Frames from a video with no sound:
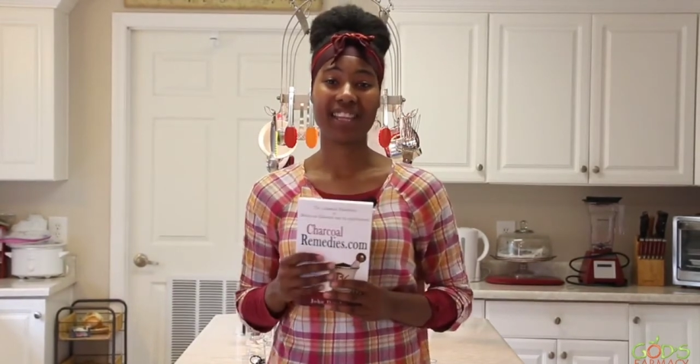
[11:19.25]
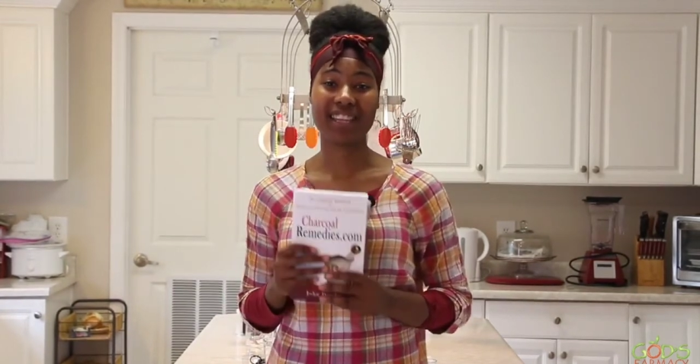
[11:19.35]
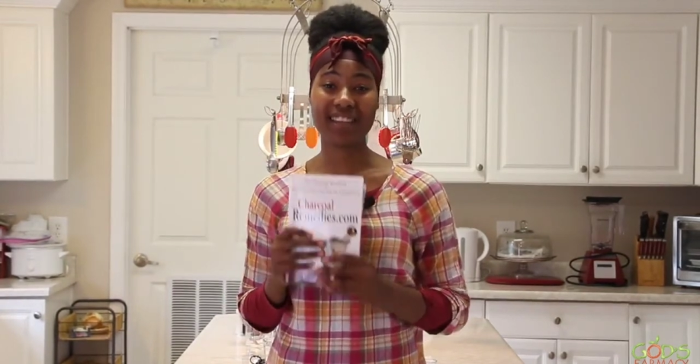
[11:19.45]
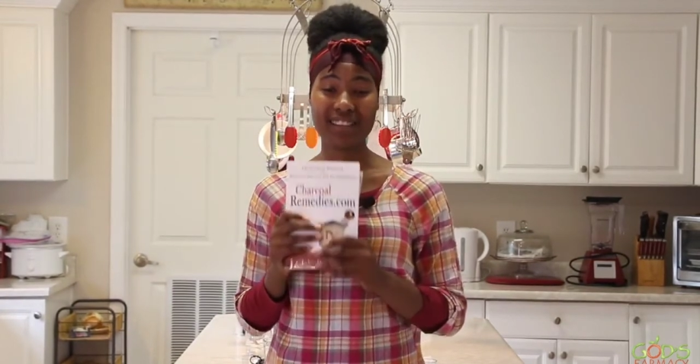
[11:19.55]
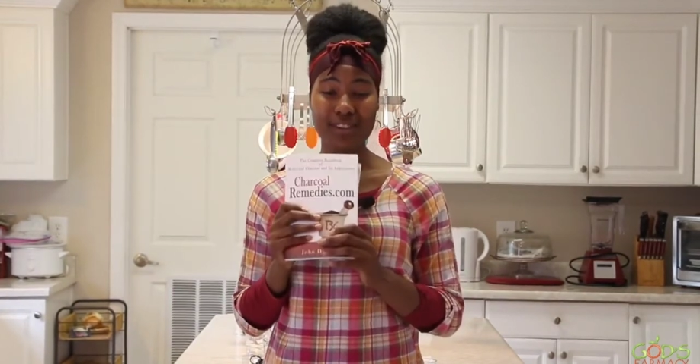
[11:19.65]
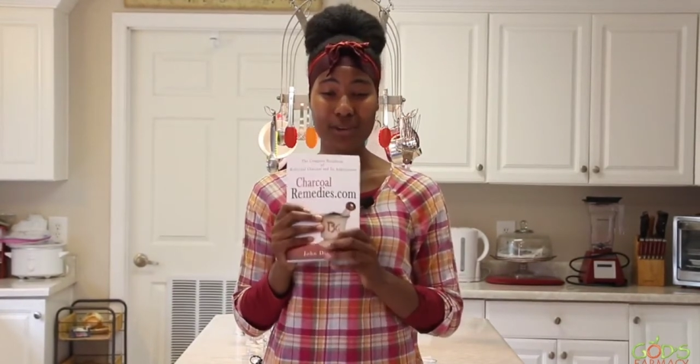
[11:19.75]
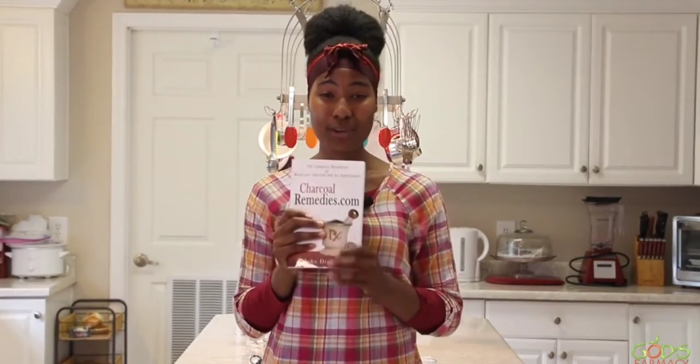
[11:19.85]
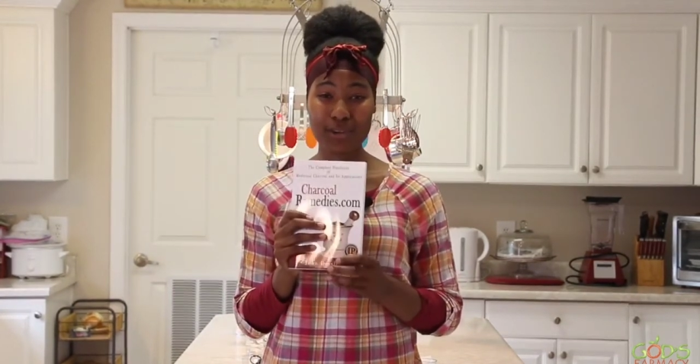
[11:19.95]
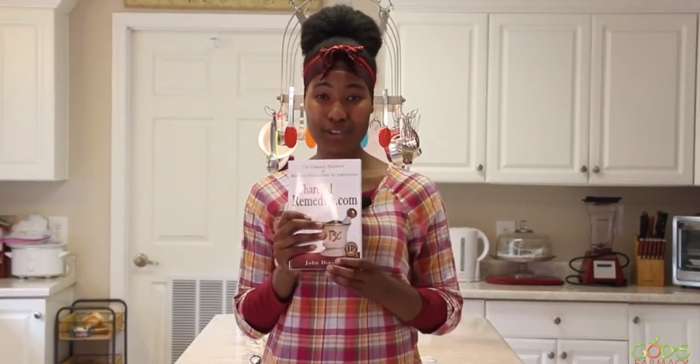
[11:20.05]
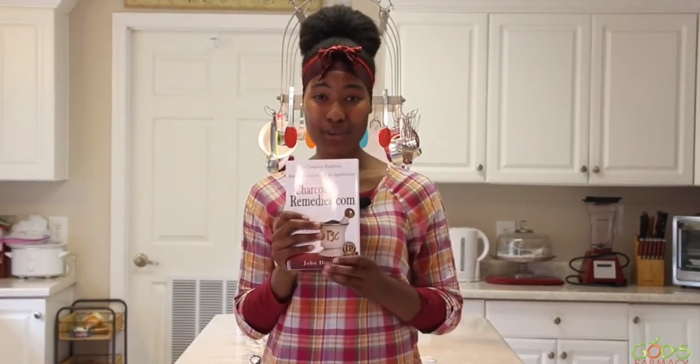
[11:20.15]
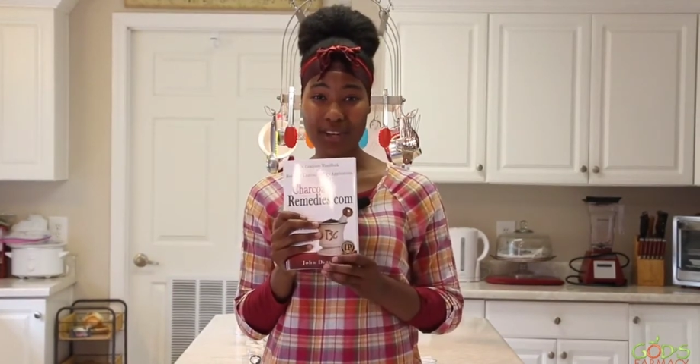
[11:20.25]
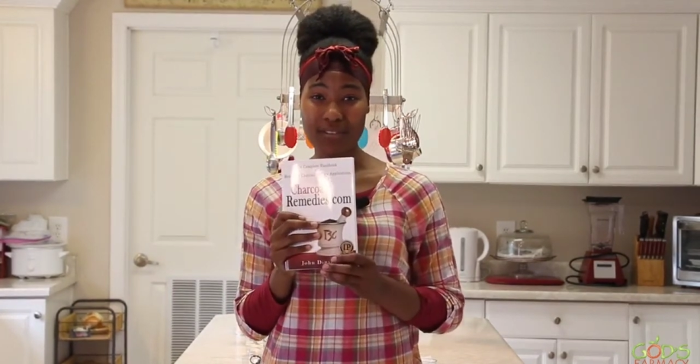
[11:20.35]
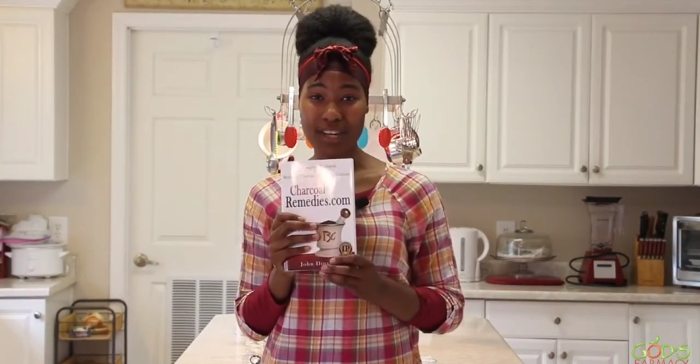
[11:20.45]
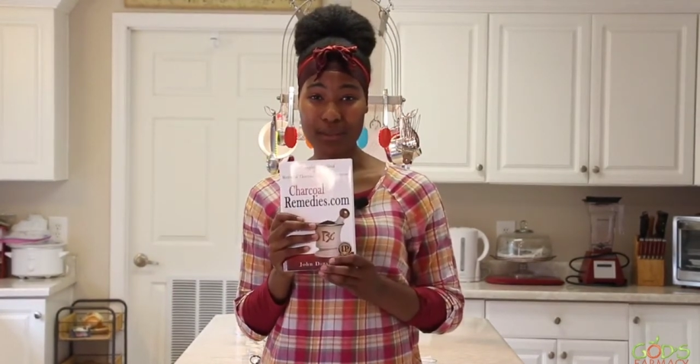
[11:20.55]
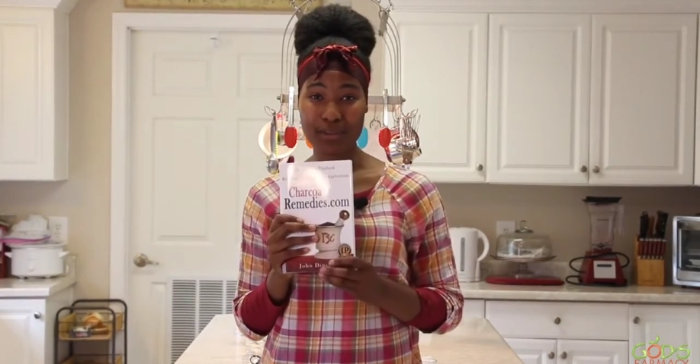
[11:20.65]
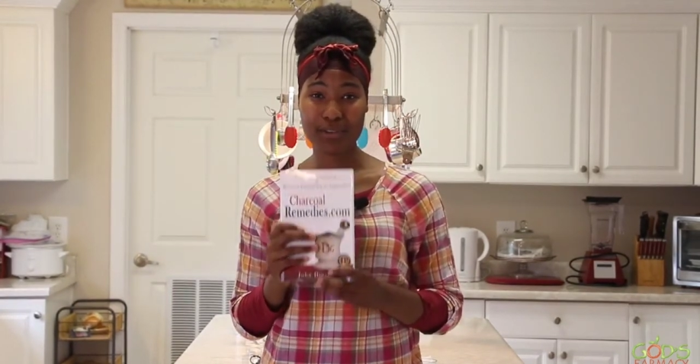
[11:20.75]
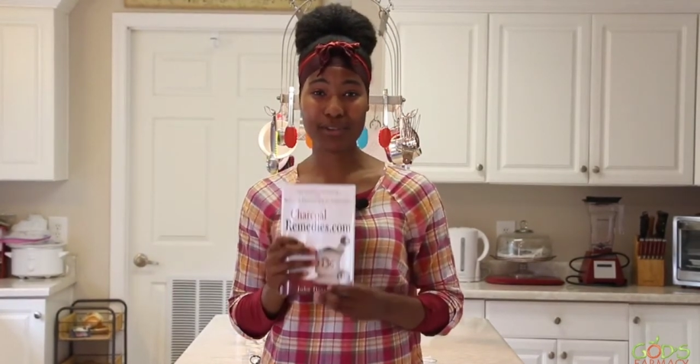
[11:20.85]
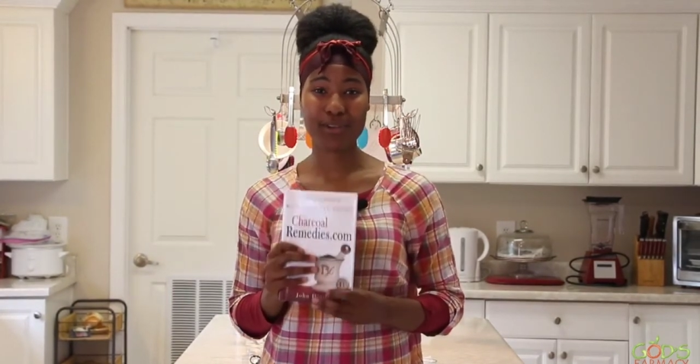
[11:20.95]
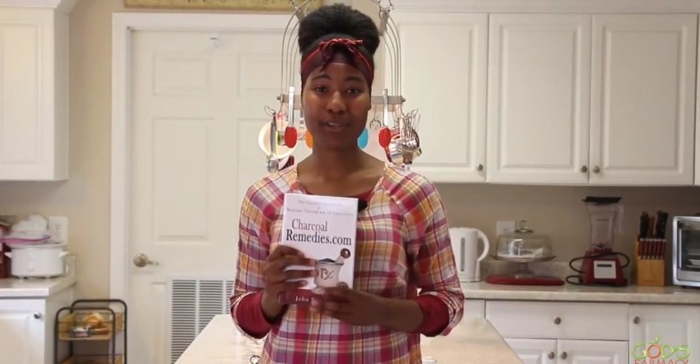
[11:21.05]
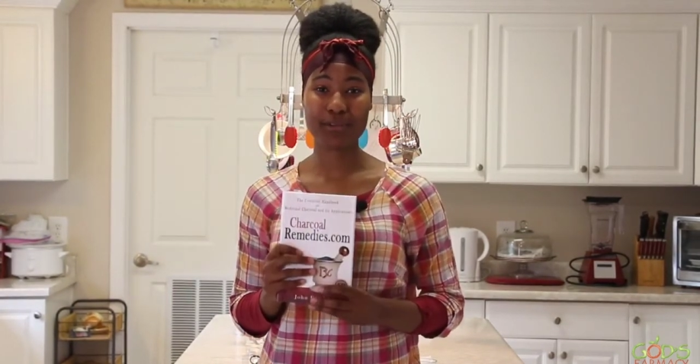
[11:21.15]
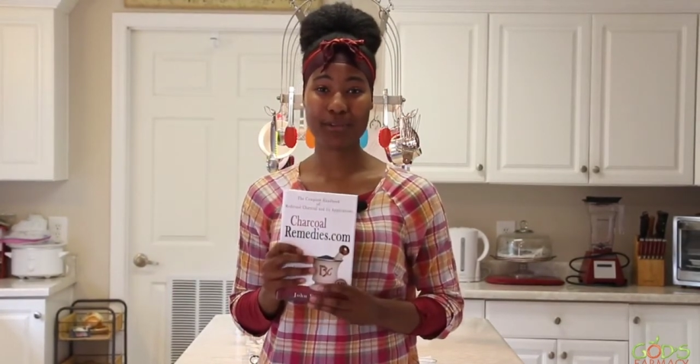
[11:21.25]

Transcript: This is also available to order